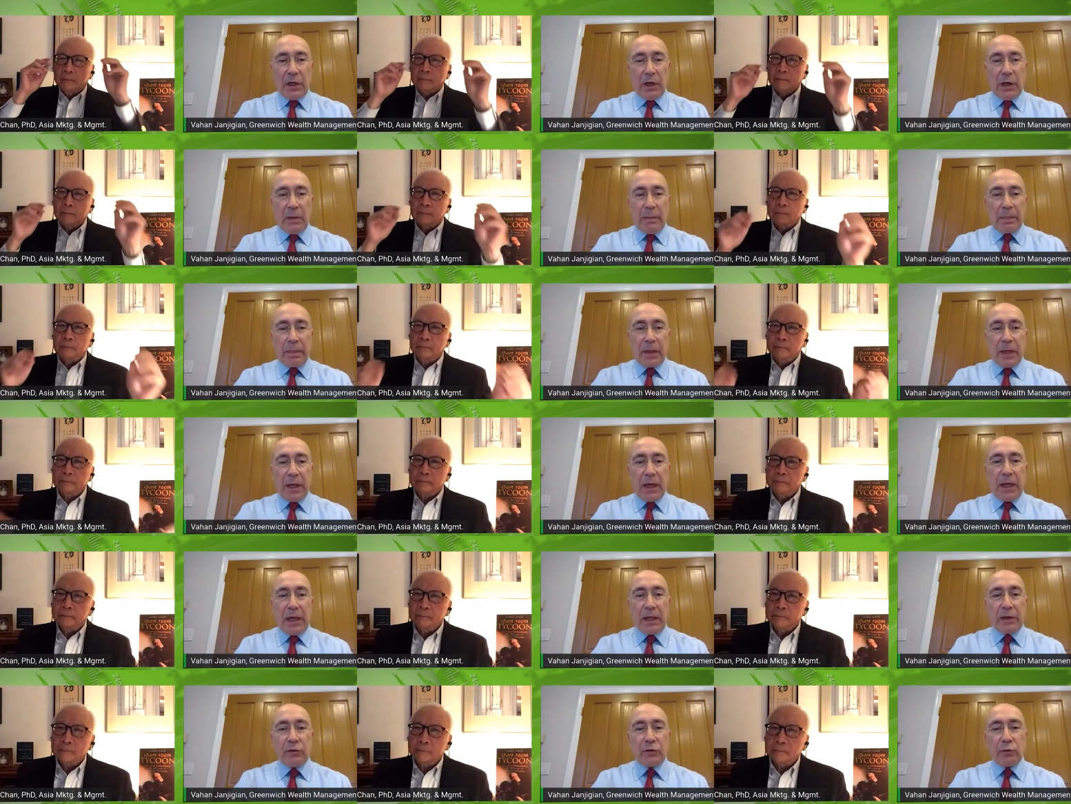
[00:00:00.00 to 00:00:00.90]

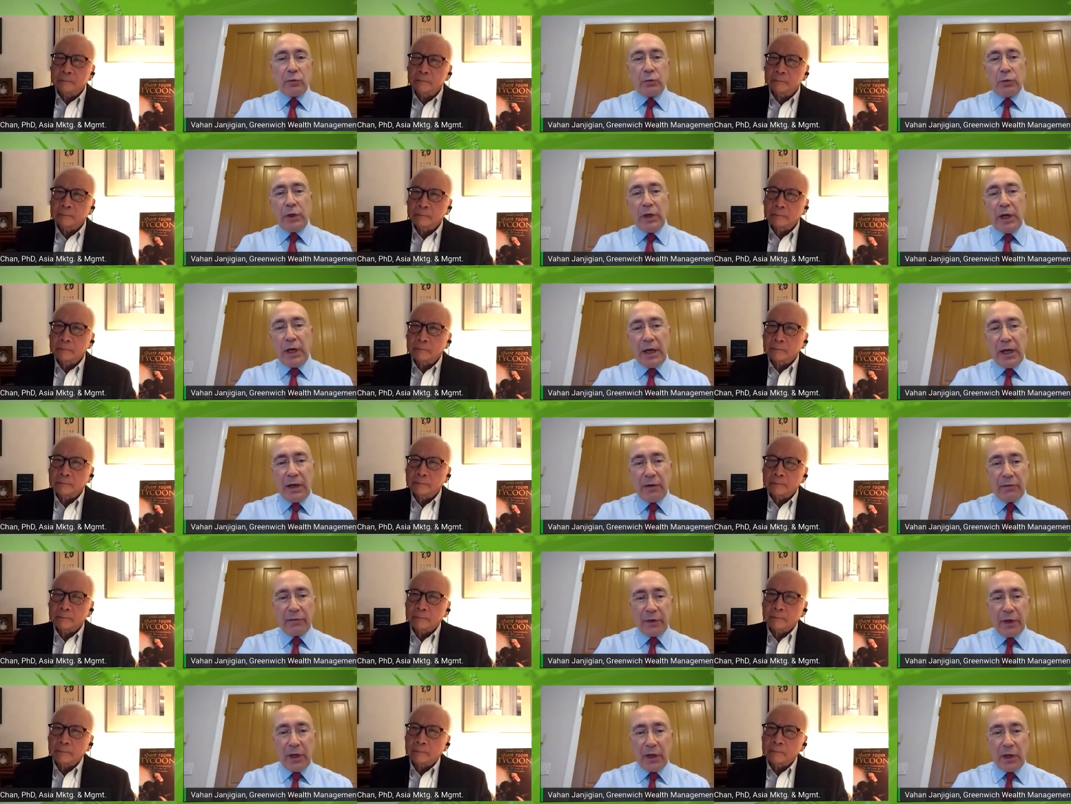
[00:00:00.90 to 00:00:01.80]
Speaker 1: Um, and we
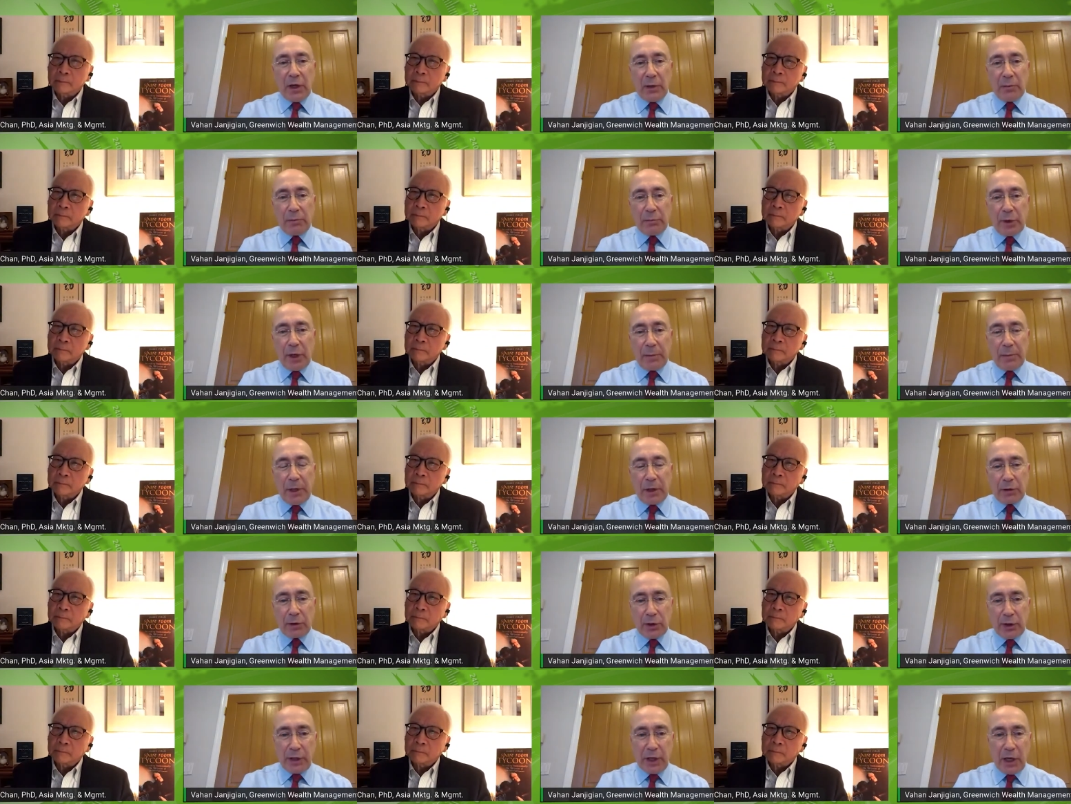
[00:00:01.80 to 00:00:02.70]
have
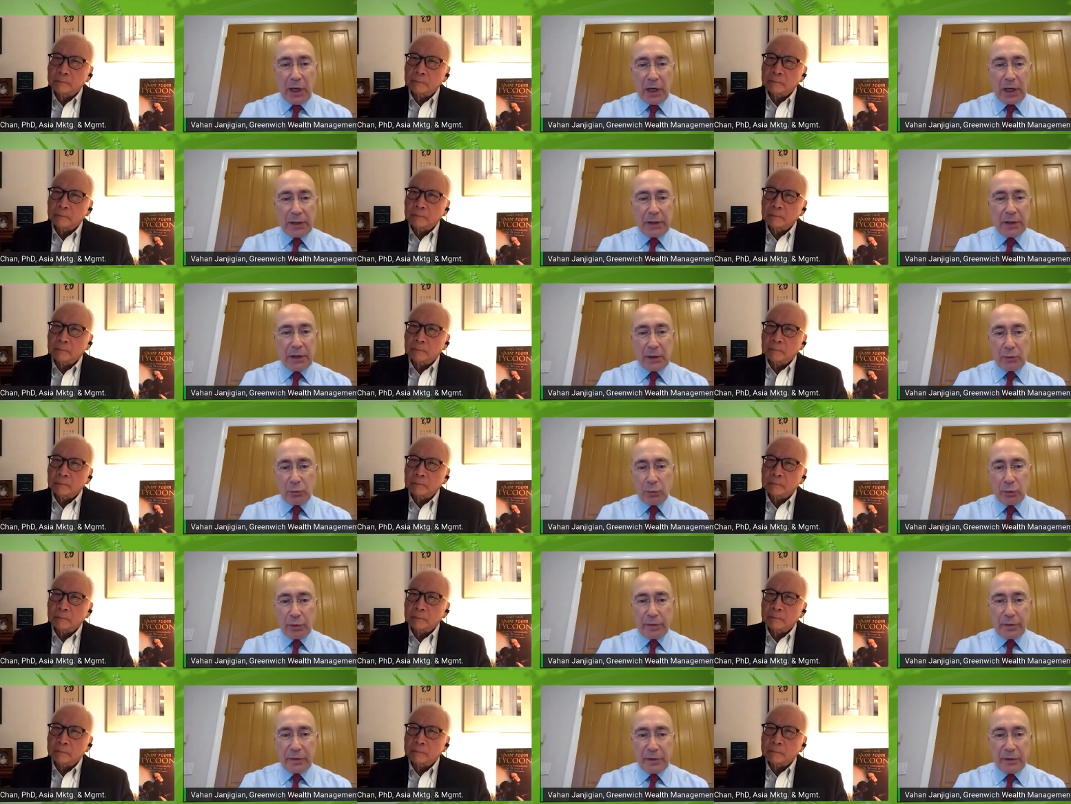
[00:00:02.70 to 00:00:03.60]
primarily high
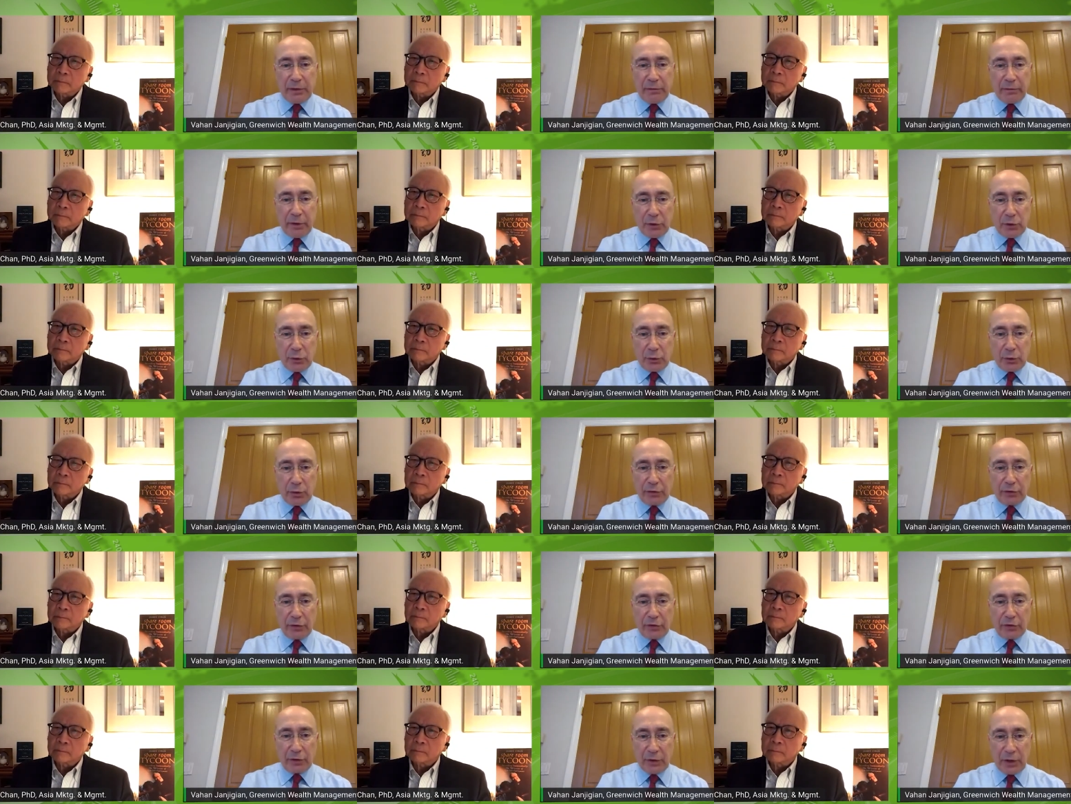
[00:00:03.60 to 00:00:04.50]
net worth
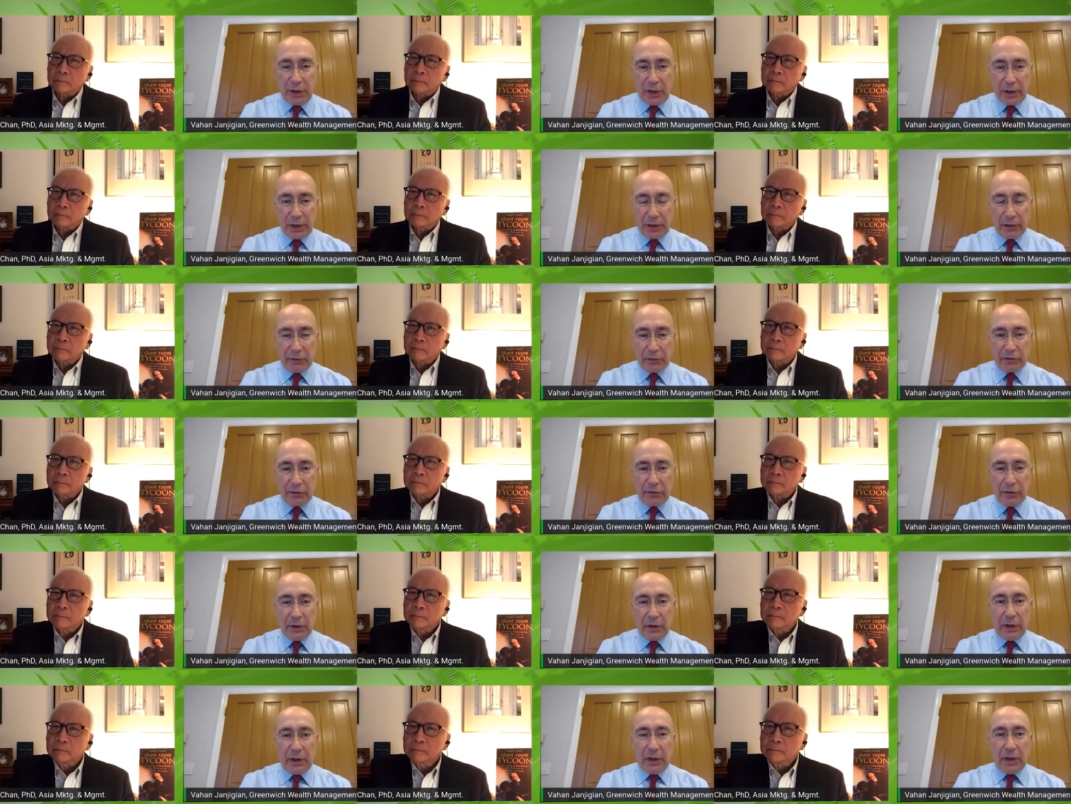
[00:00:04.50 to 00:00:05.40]
individuals as clients.
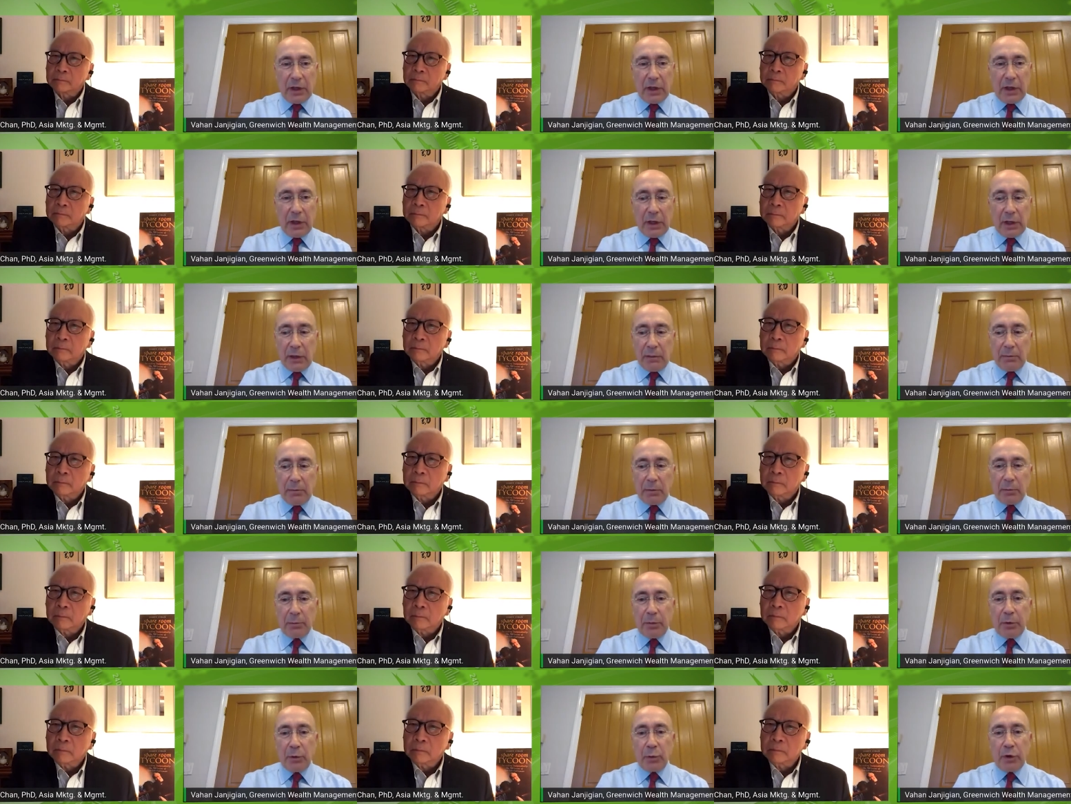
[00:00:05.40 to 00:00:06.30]

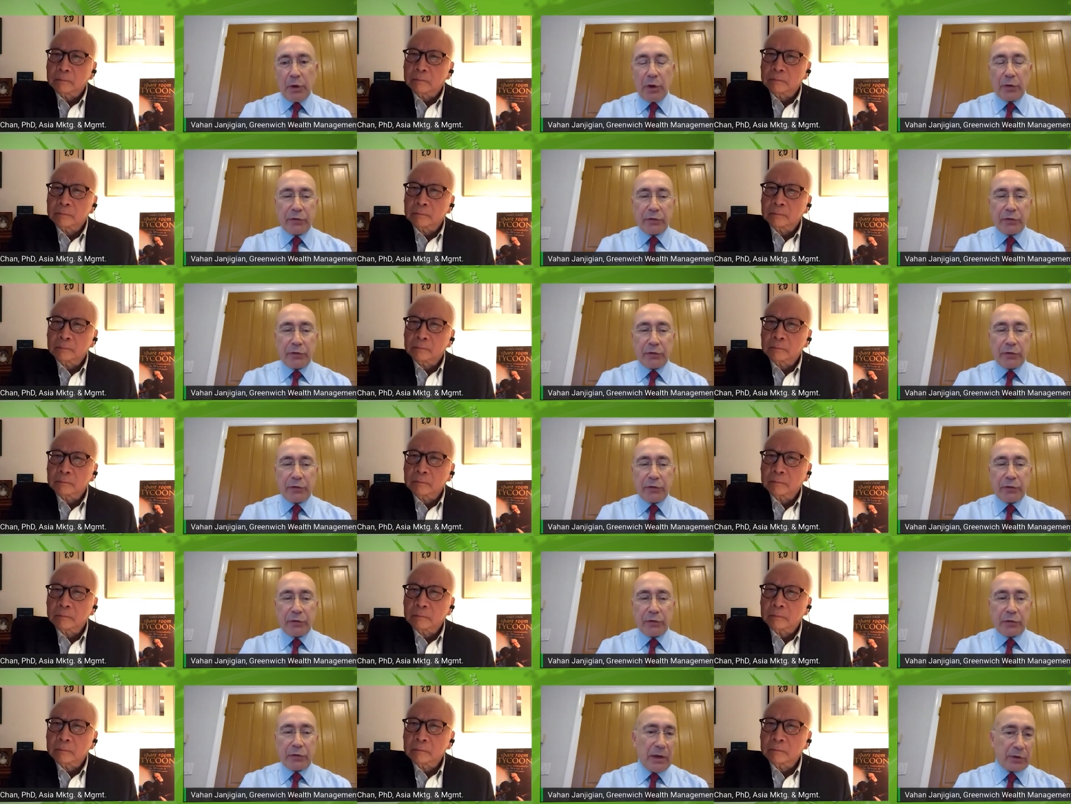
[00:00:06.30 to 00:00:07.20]
Um, but we
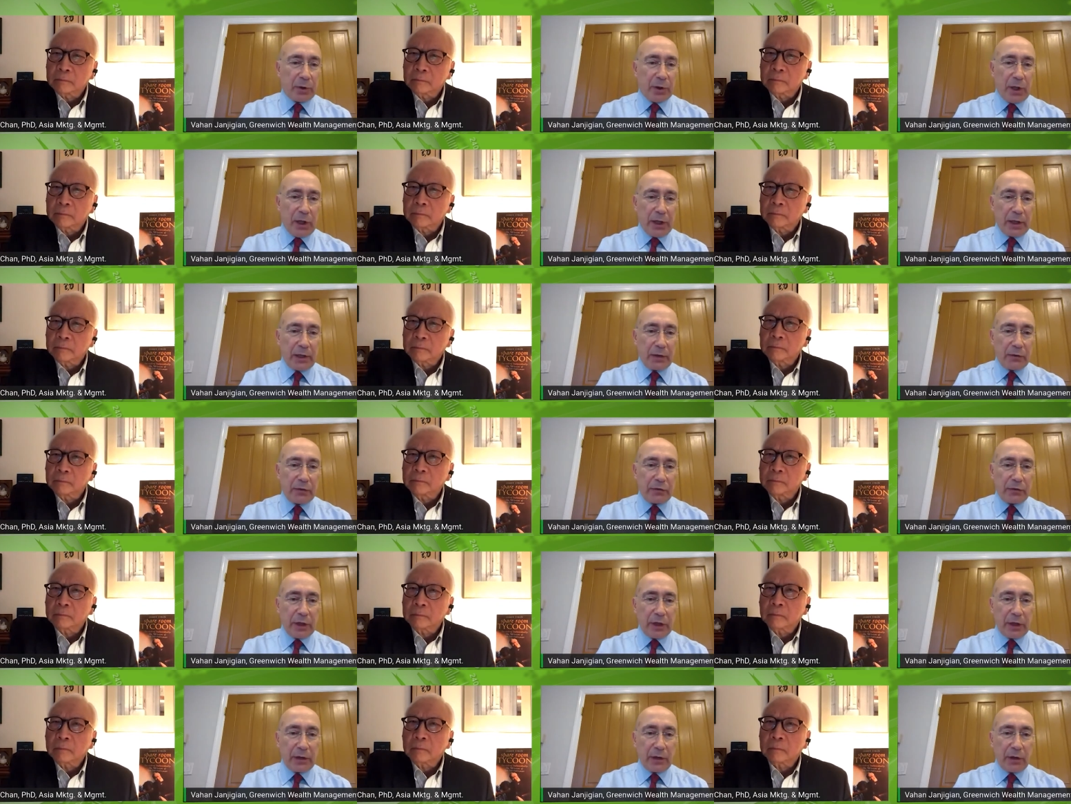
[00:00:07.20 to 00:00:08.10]
also have some
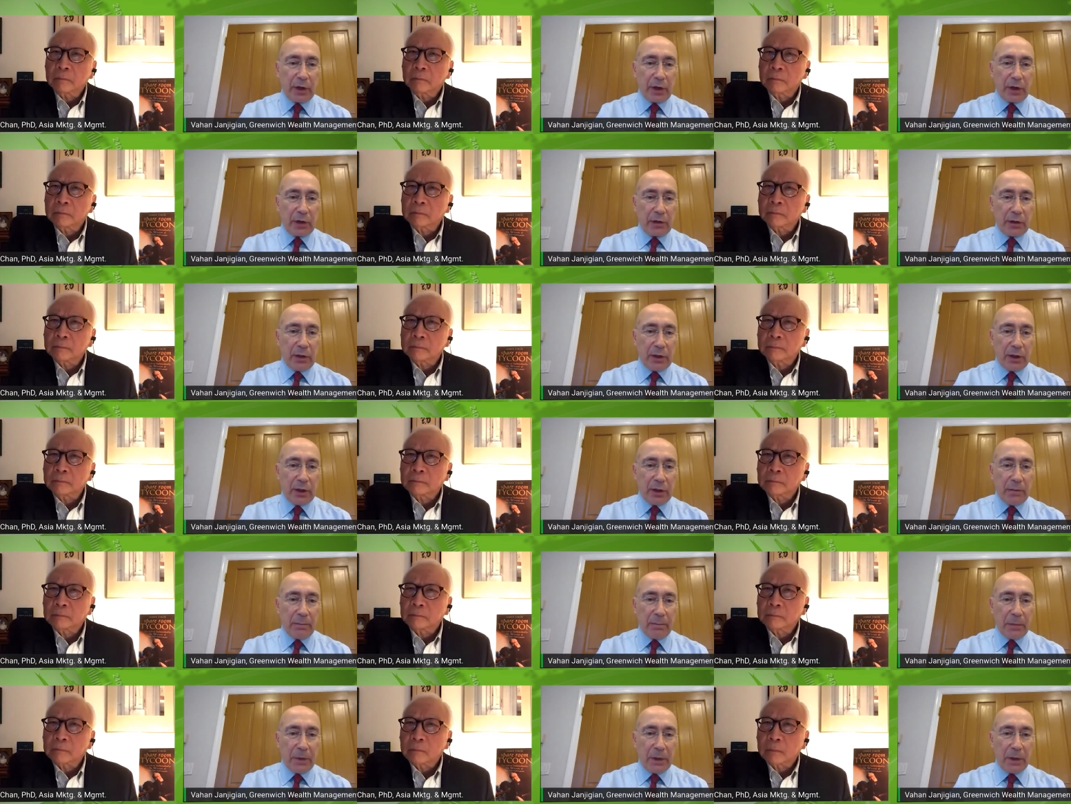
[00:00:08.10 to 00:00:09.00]
clients that
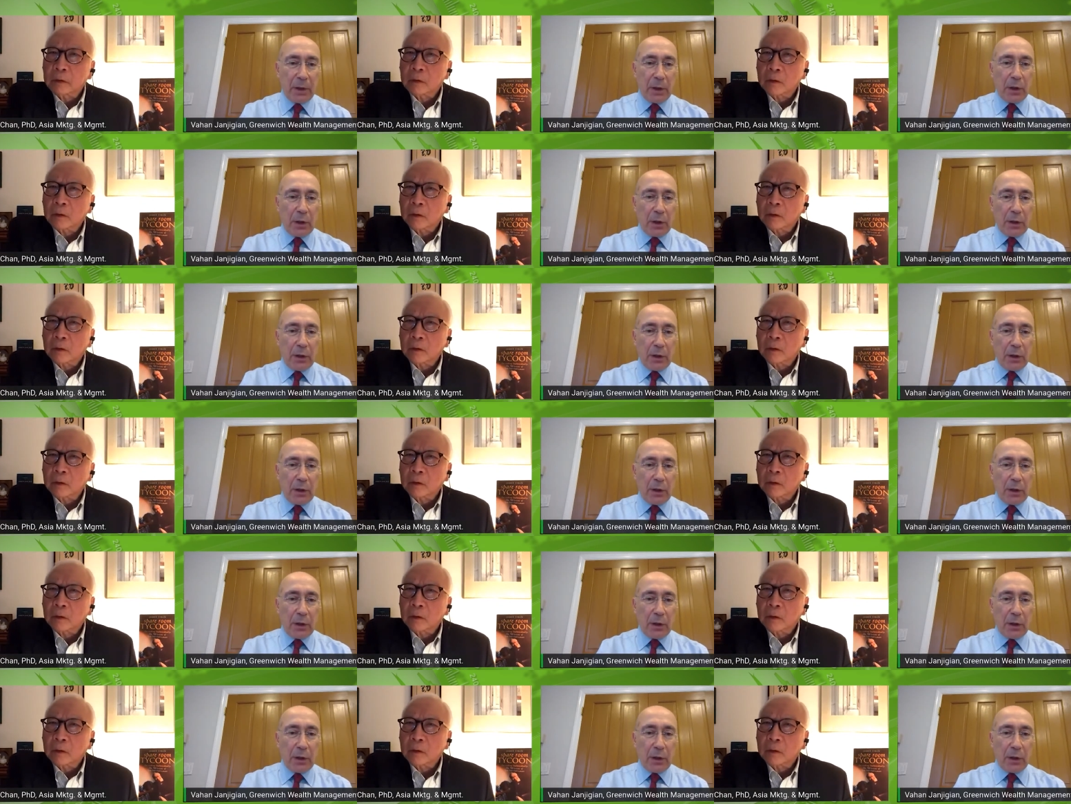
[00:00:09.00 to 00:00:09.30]
are um,